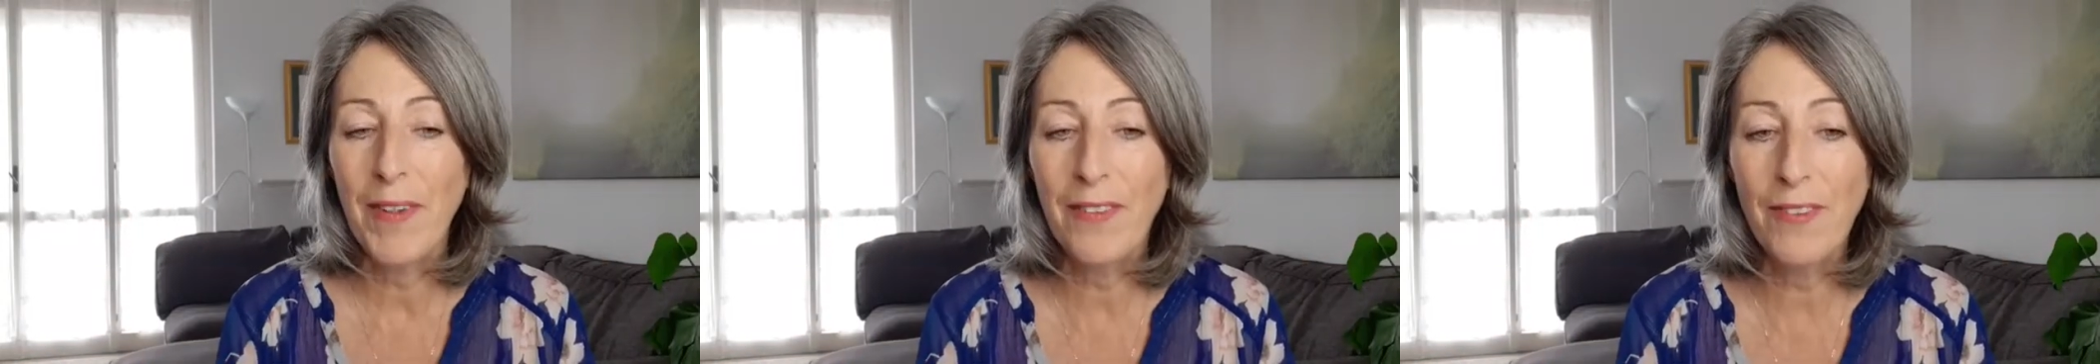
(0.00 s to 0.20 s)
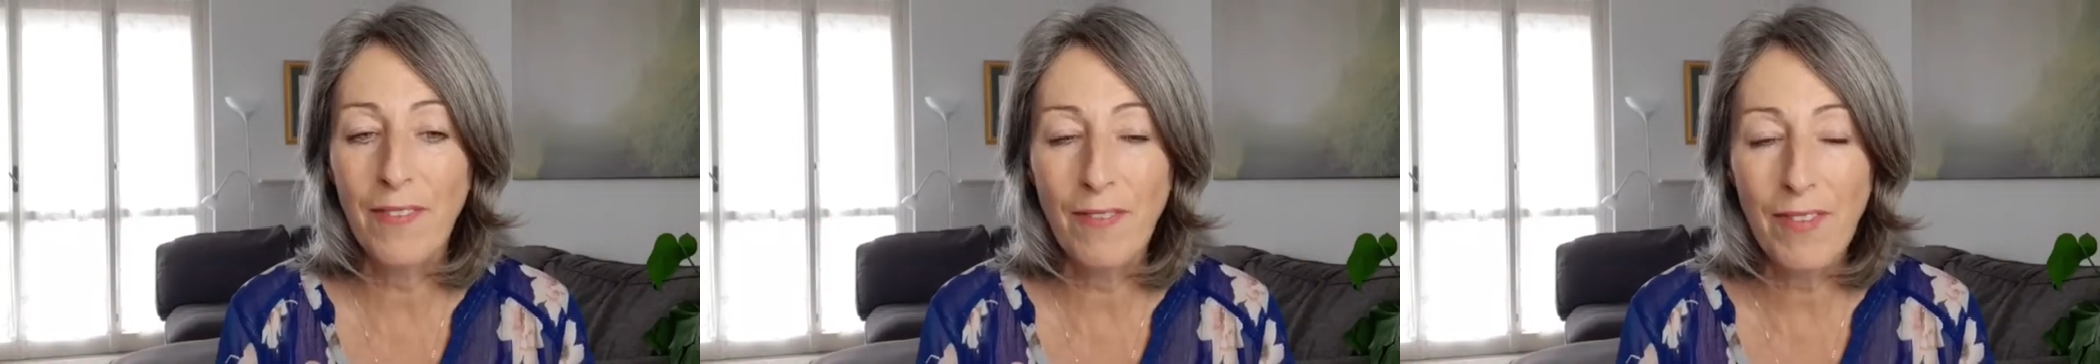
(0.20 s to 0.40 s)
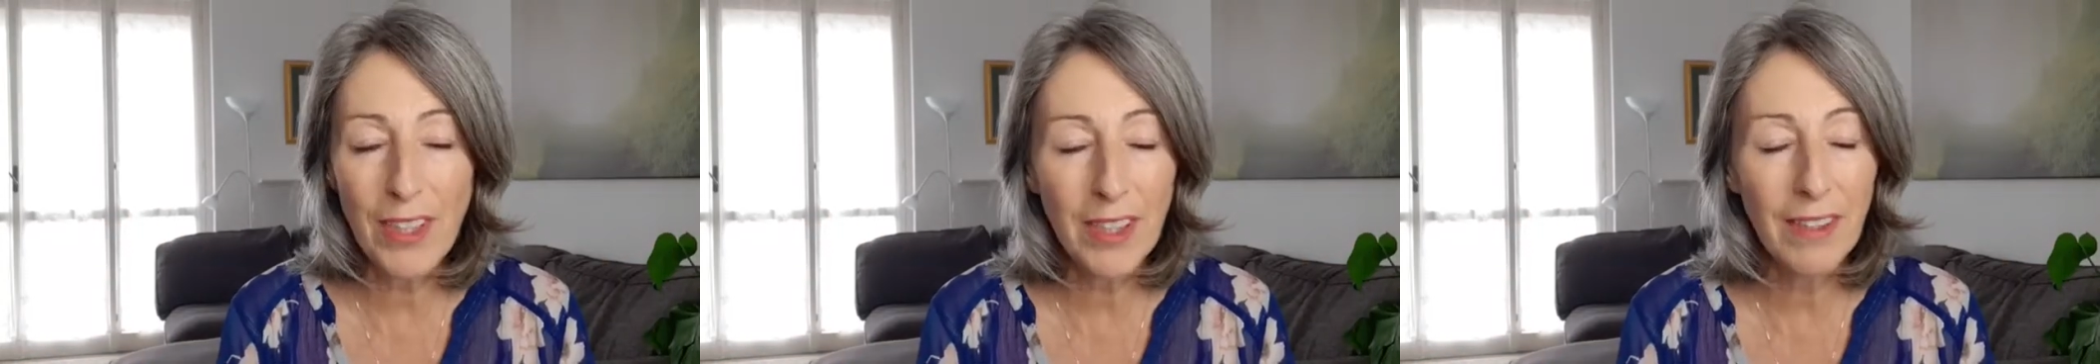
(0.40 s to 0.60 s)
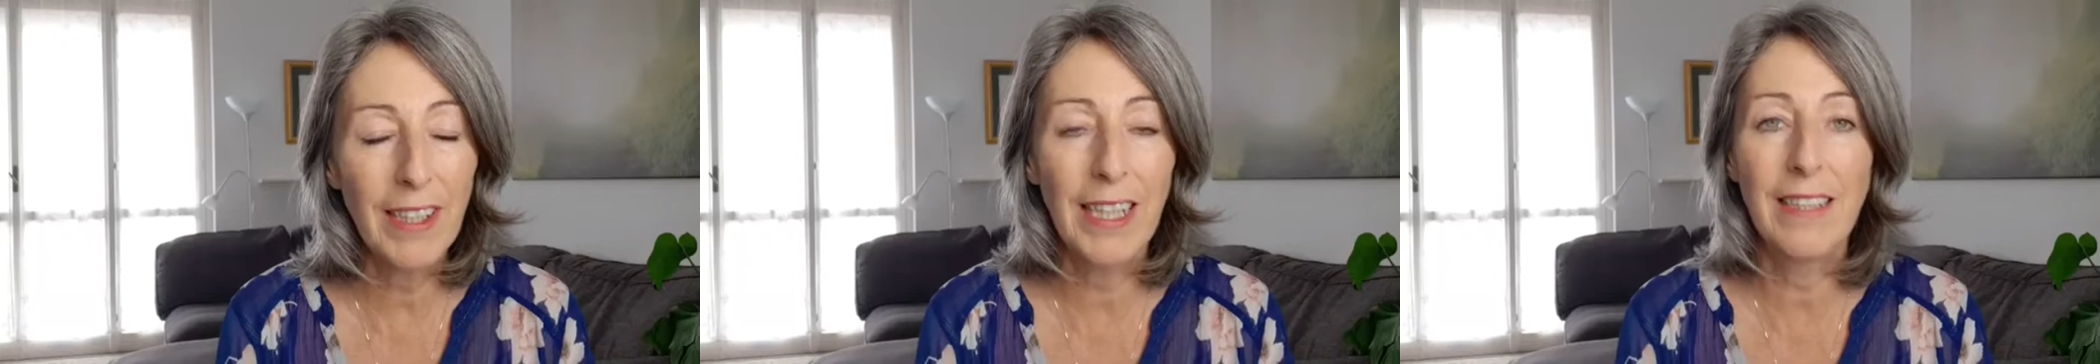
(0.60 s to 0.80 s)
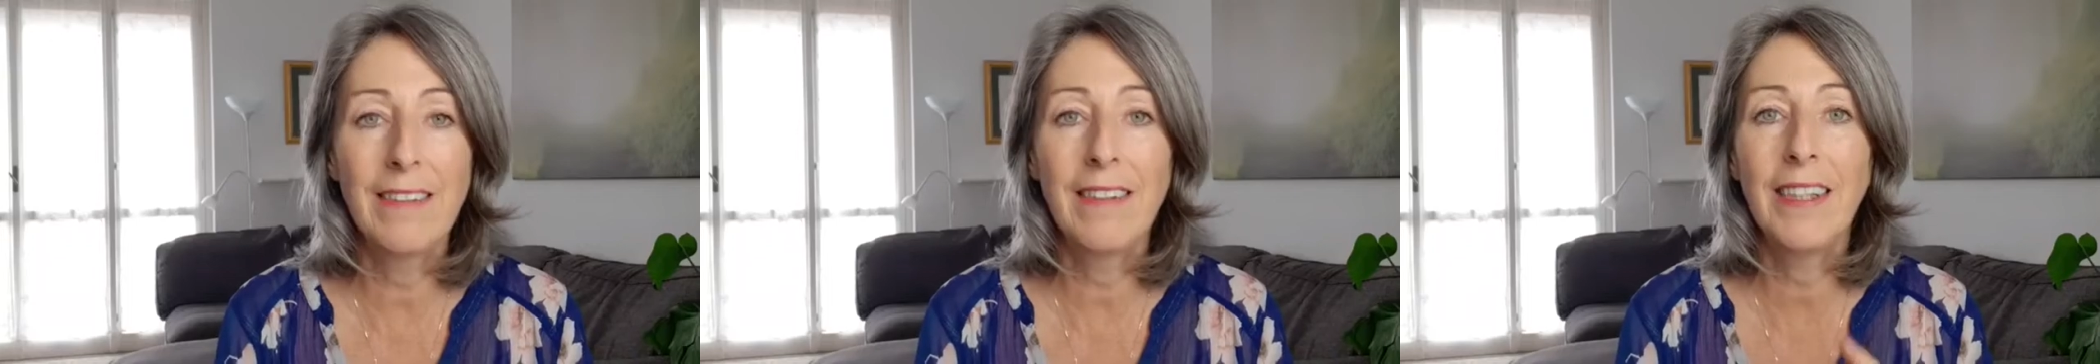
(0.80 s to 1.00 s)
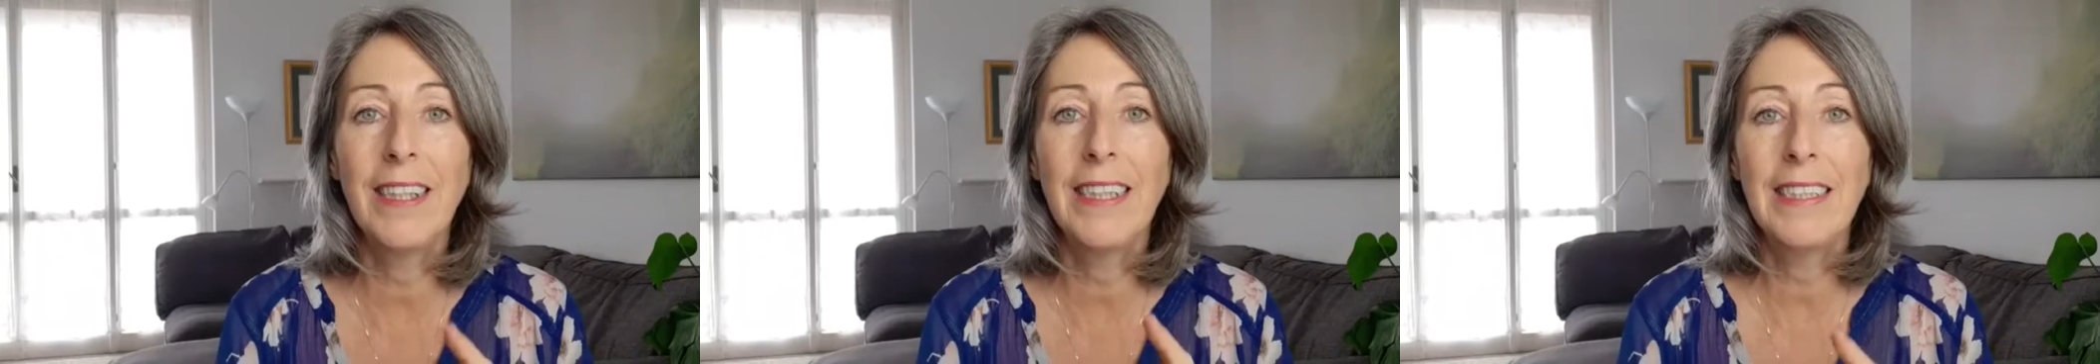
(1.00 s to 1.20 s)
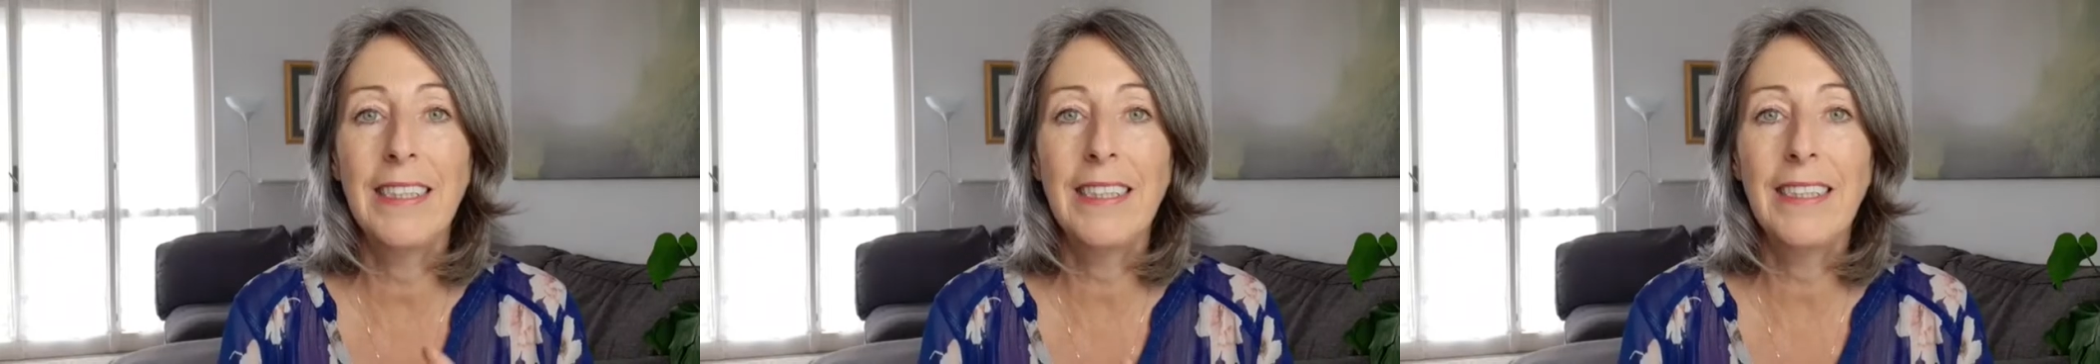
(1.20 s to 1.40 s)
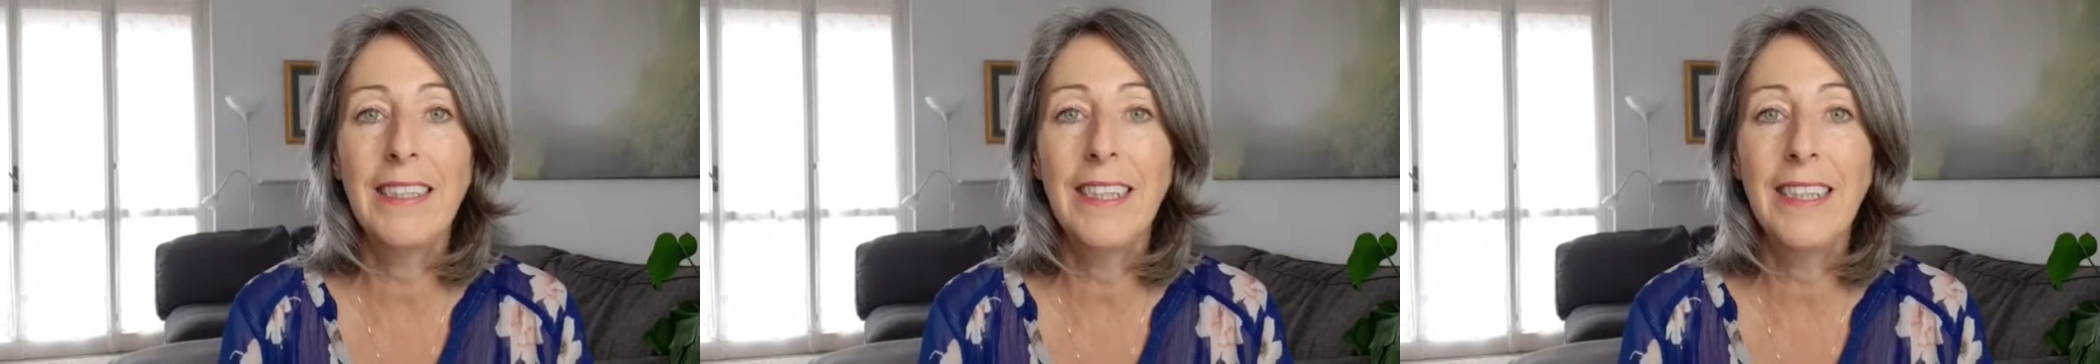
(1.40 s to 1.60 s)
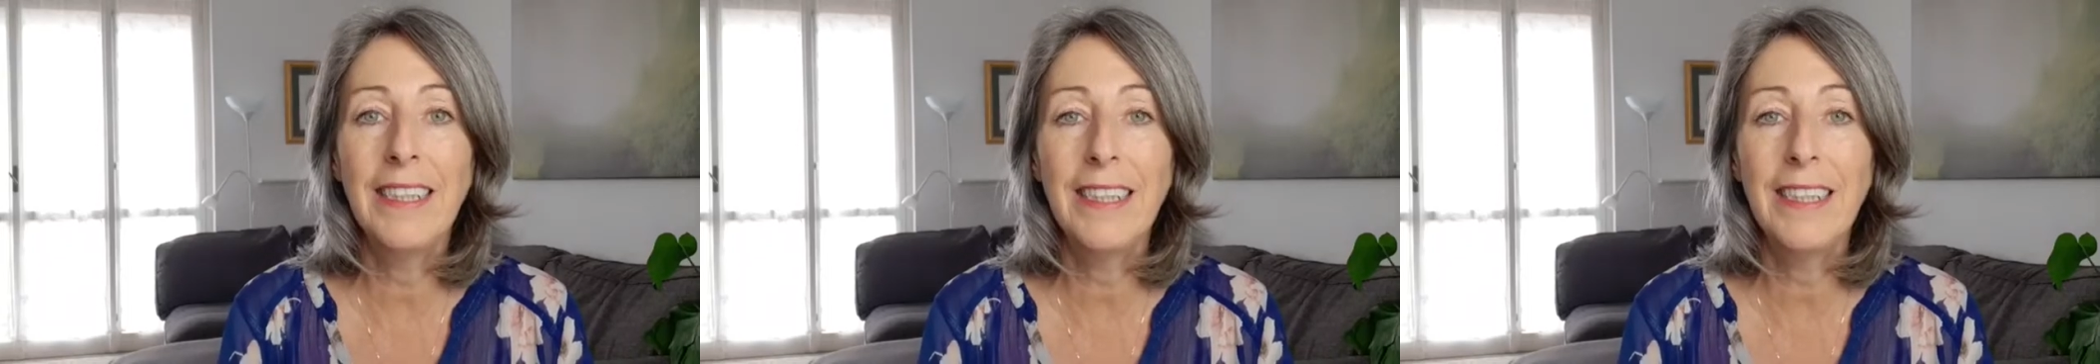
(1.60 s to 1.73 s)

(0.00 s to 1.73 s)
severe anxiety.